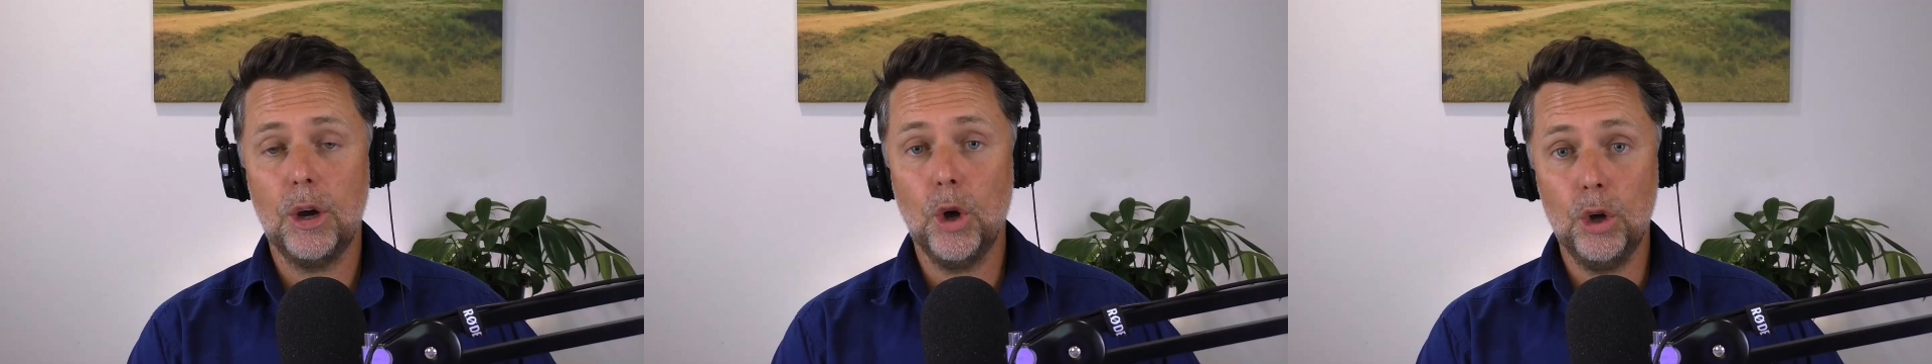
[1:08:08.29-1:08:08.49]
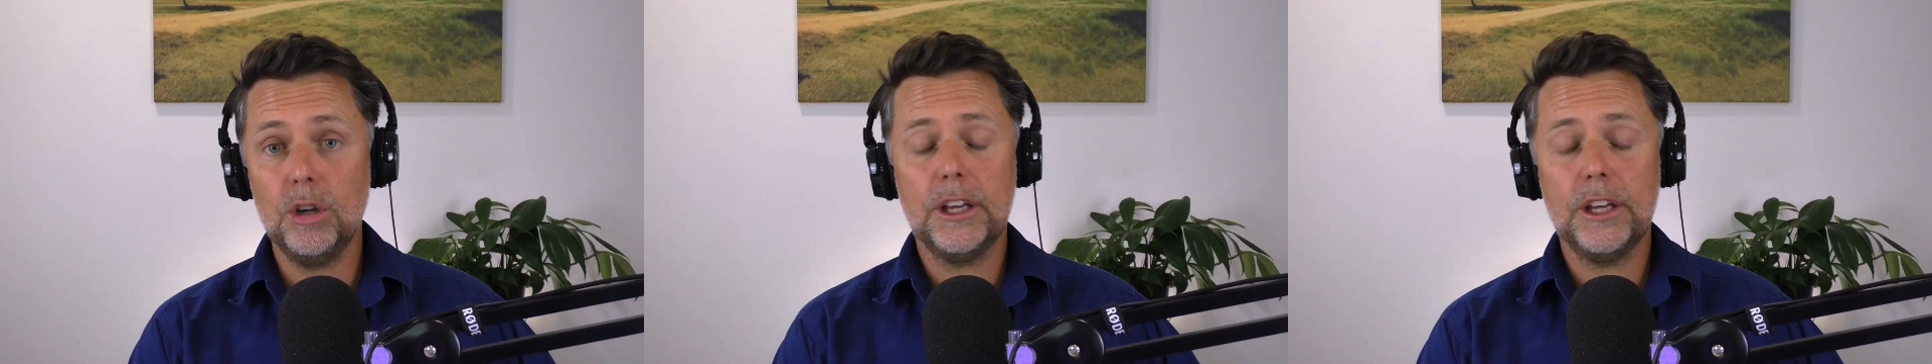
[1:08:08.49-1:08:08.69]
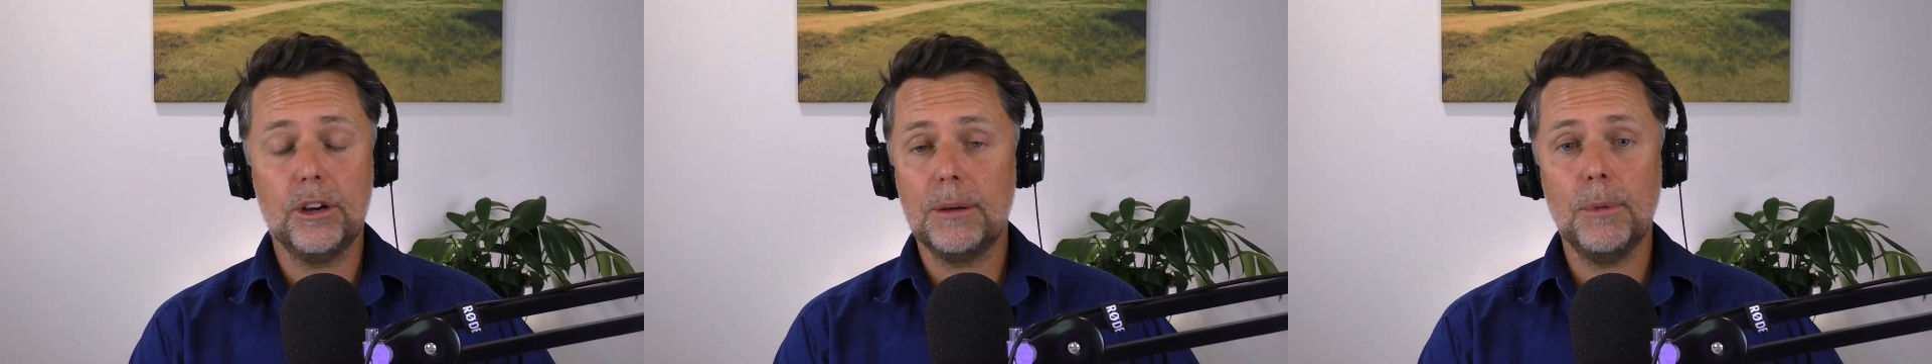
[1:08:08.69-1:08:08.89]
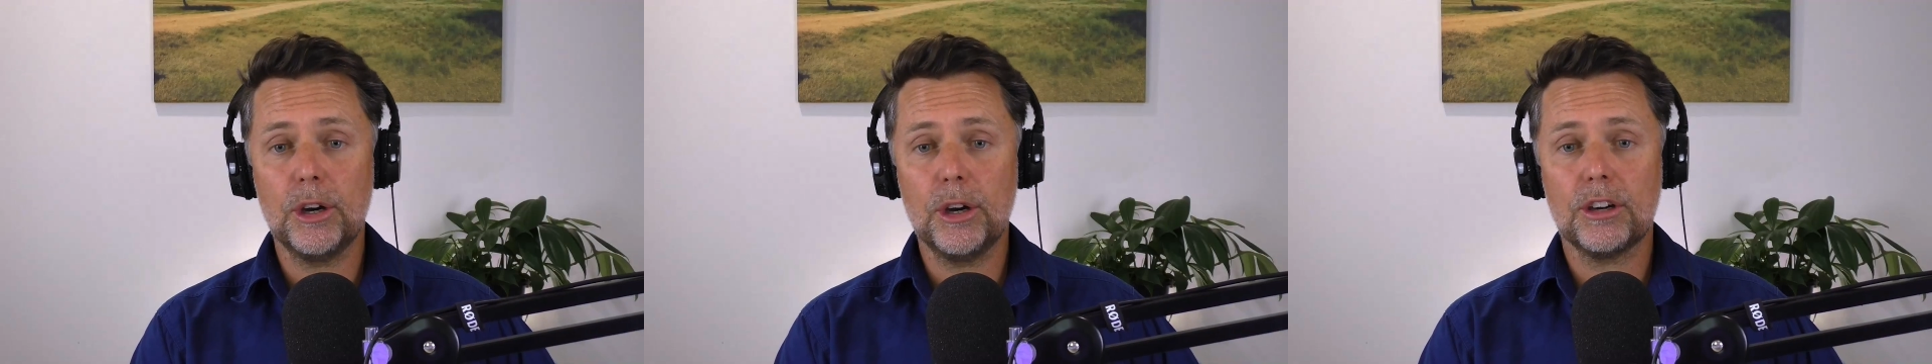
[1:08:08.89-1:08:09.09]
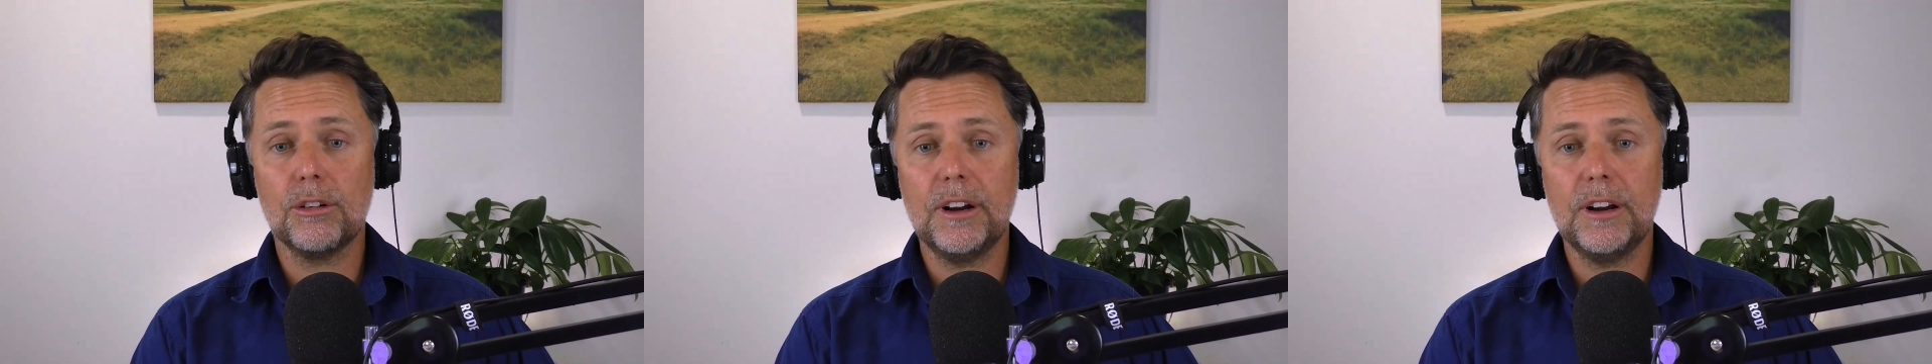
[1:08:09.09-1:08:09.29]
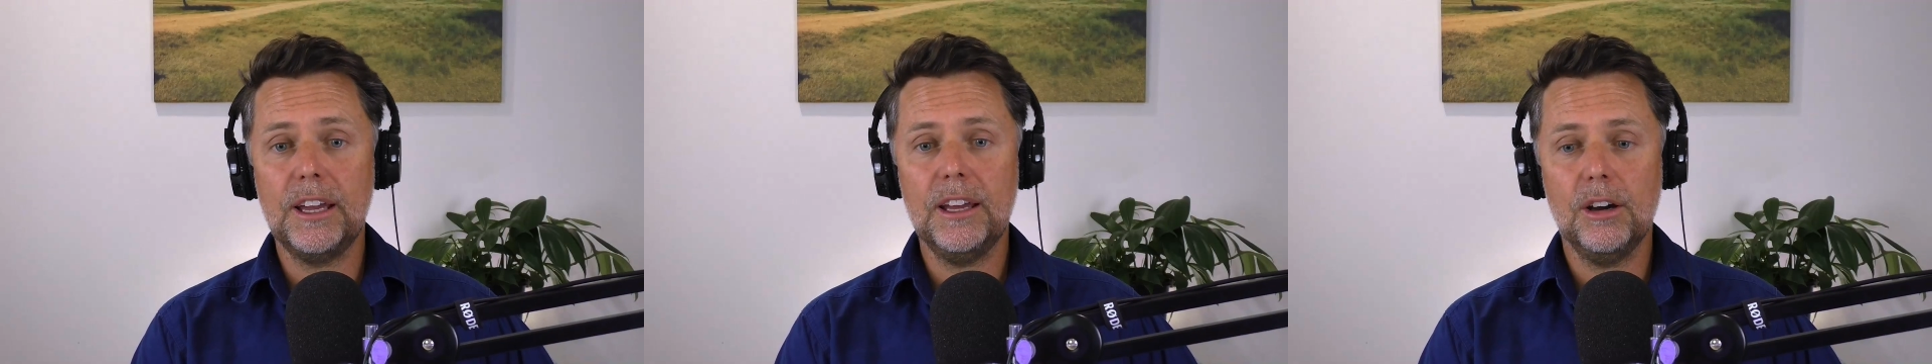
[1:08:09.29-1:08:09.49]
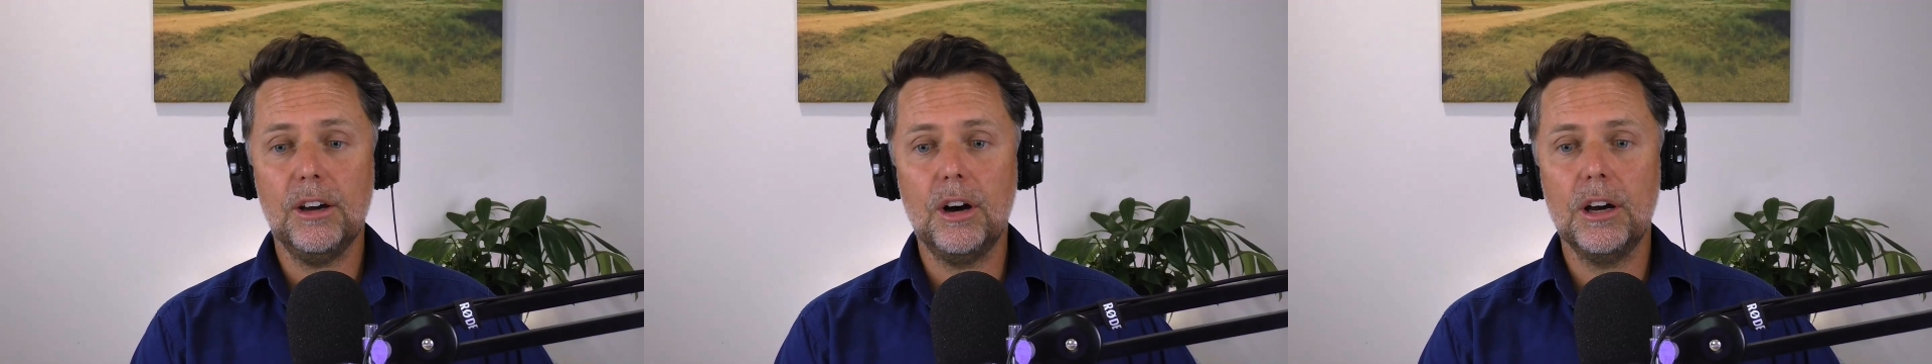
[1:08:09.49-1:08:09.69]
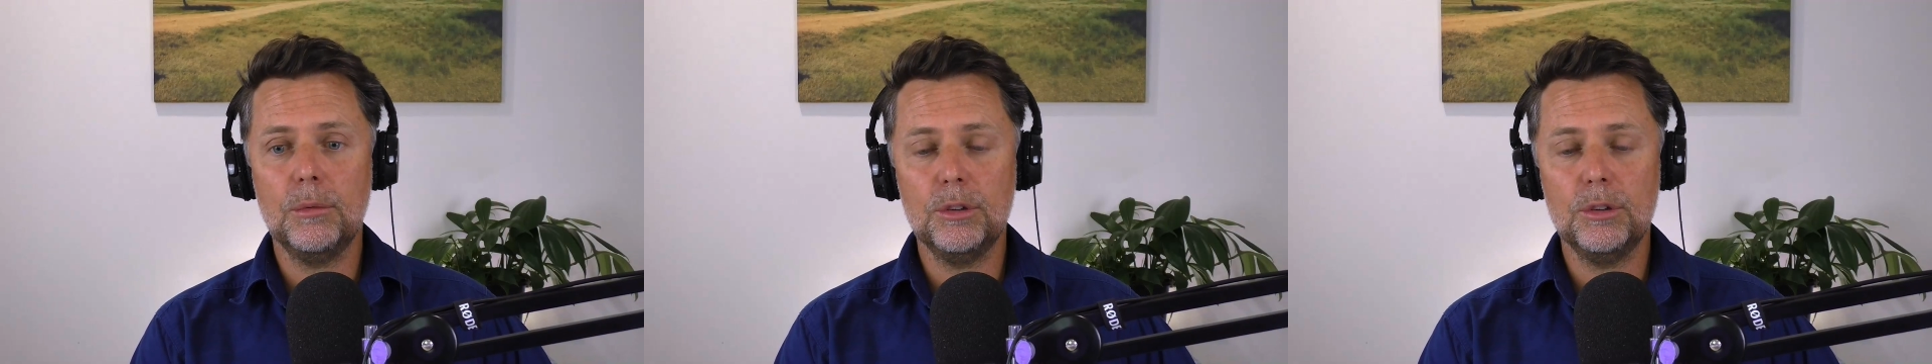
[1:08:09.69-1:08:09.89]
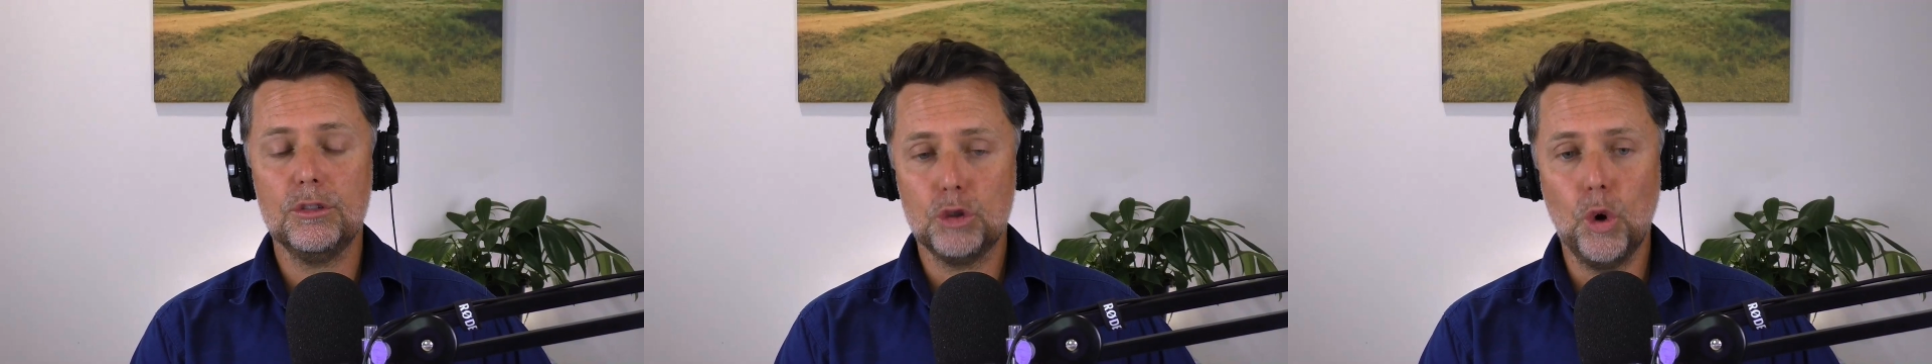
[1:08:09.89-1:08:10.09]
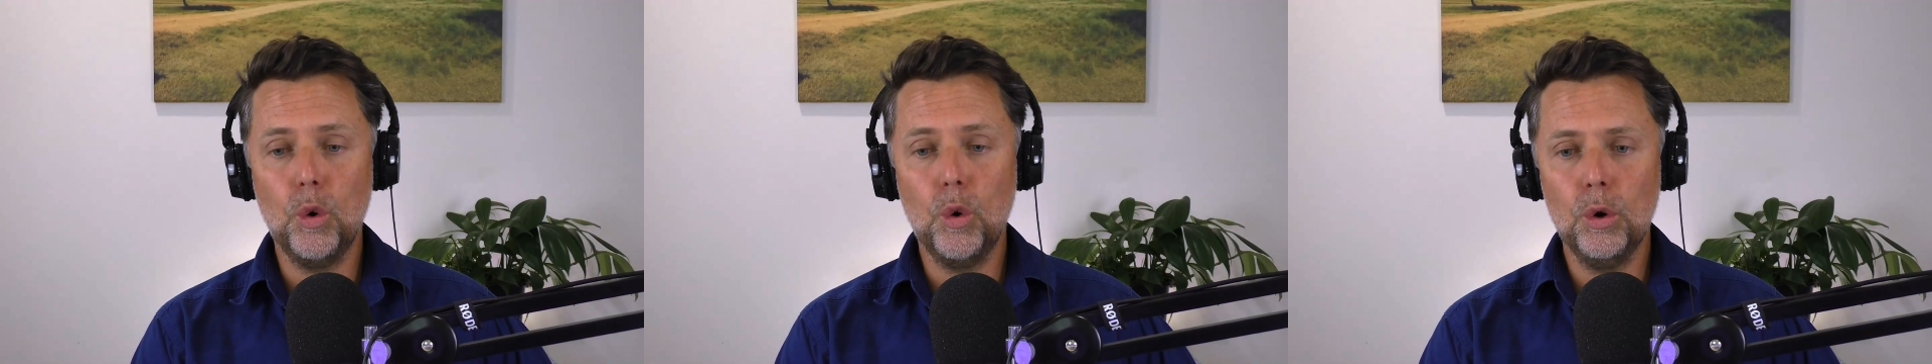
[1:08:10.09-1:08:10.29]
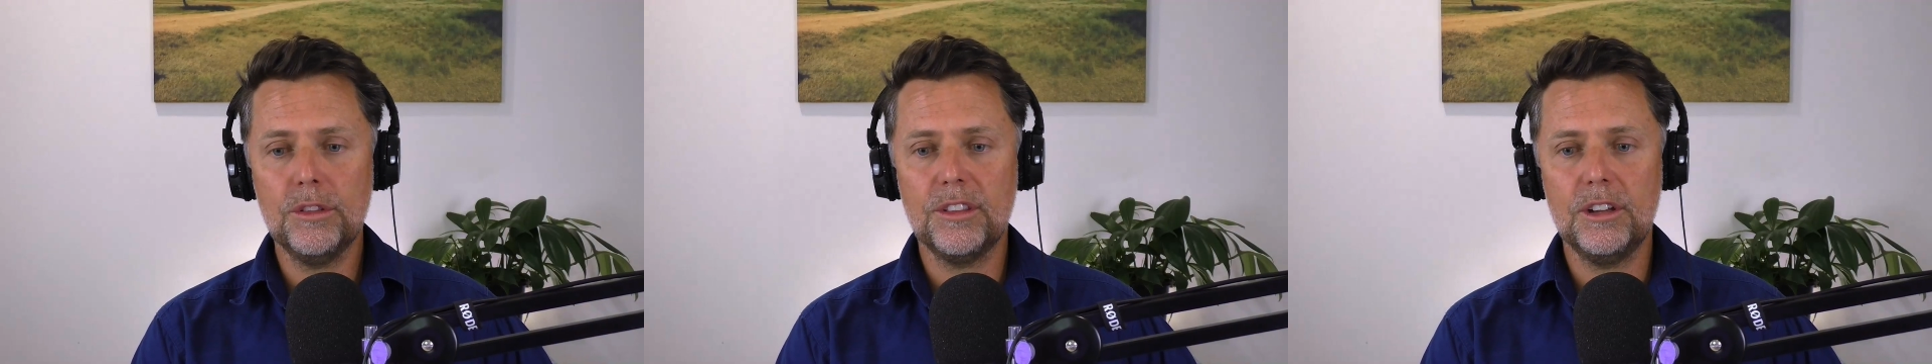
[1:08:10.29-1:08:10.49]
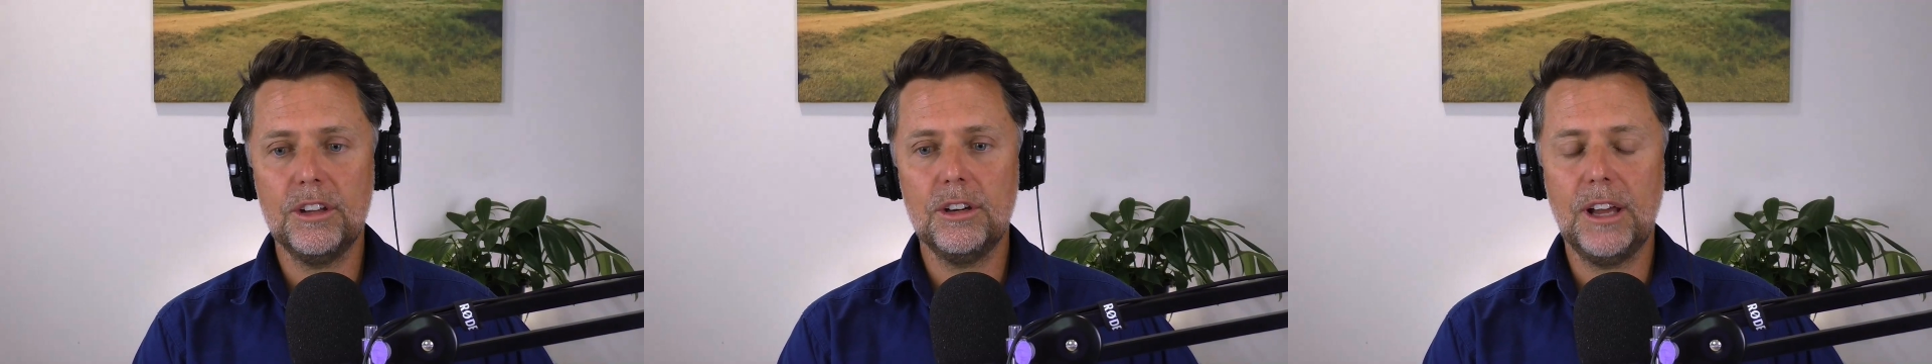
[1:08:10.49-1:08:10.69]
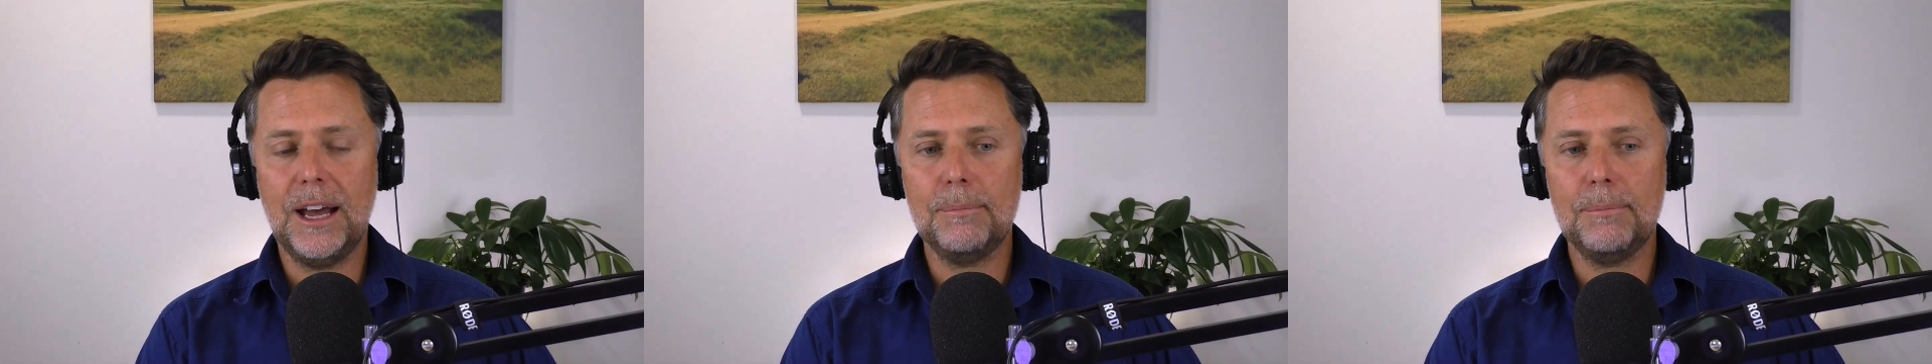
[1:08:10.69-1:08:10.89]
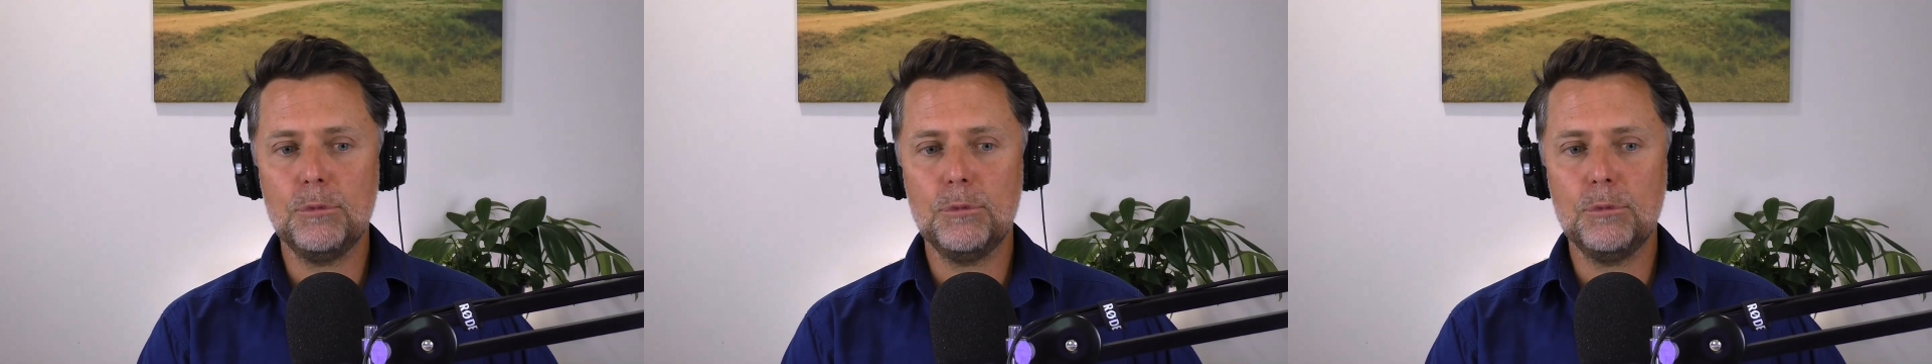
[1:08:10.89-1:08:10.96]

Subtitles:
early on in my career, I was taught that